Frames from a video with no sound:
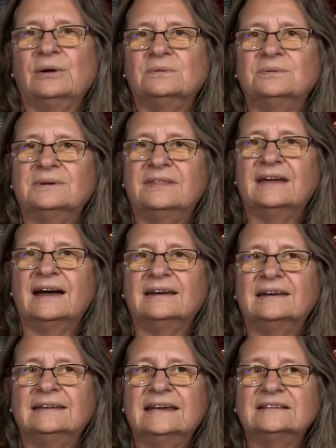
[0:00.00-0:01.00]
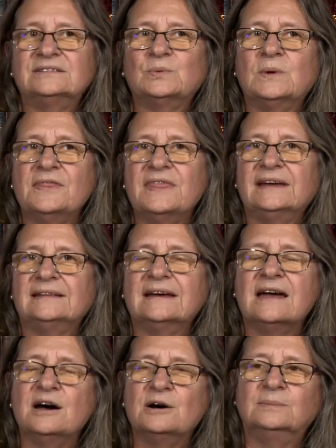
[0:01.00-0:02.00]
with that. And that's one thing
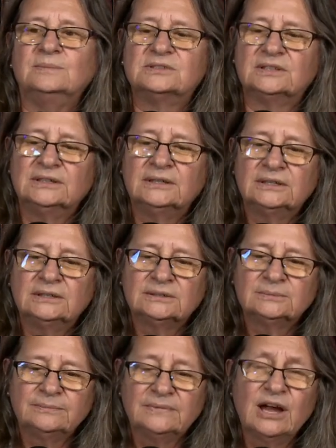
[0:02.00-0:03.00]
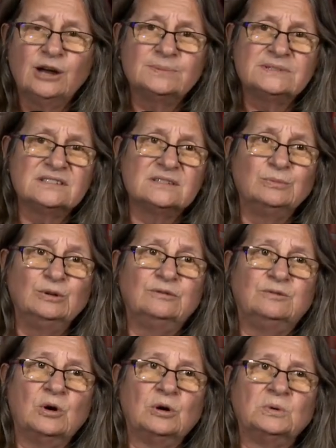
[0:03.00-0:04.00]
that helps us move
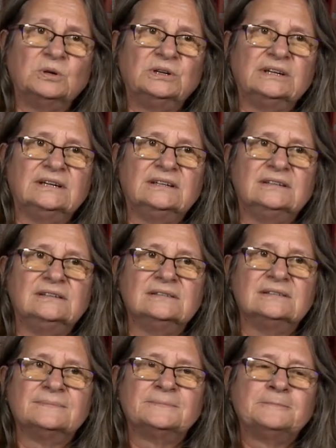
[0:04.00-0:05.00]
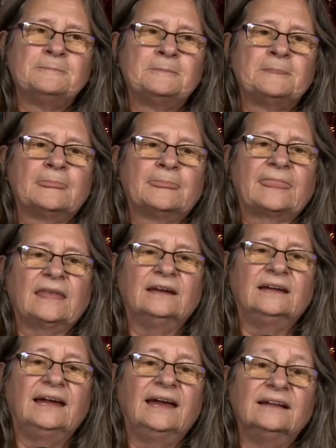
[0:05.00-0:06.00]
forward, is,
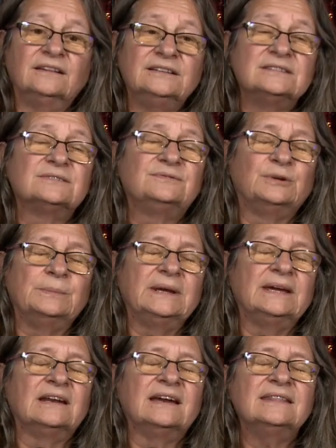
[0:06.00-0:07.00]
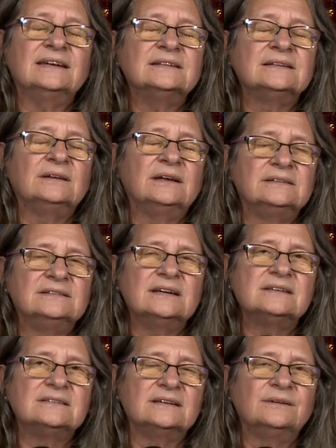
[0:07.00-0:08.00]
at least for me, and I think it
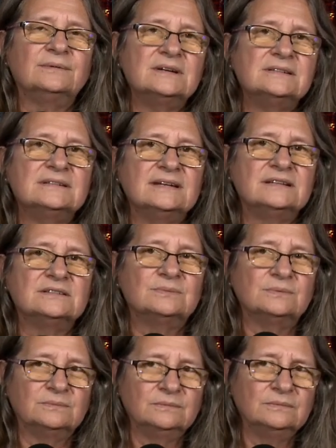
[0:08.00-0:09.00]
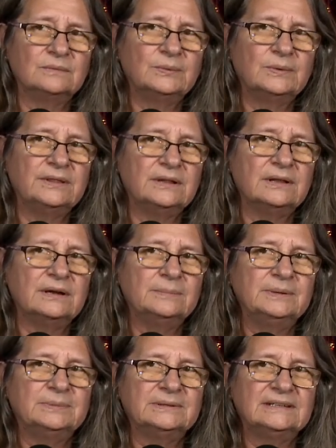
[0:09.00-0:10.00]
does, and it resonates with a lot of
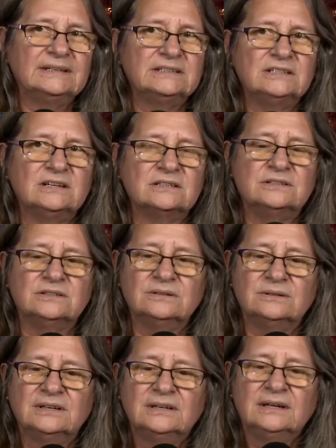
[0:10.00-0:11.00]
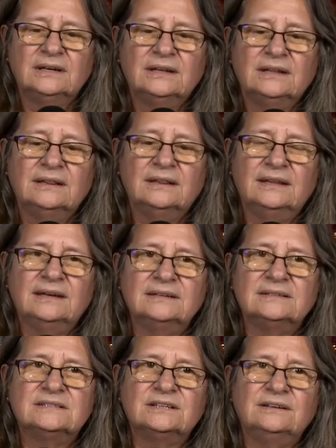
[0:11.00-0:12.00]
people that I talk to,
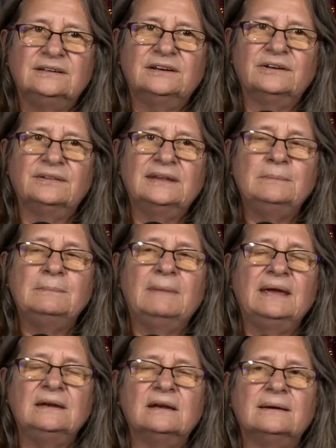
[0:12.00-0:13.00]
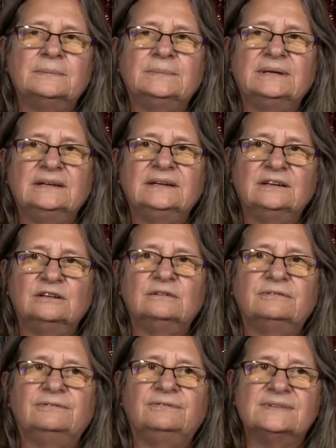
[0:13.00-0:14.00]
that, you know, they may not be here
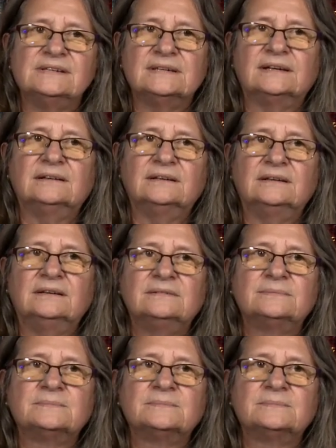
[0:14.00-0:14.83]
physically,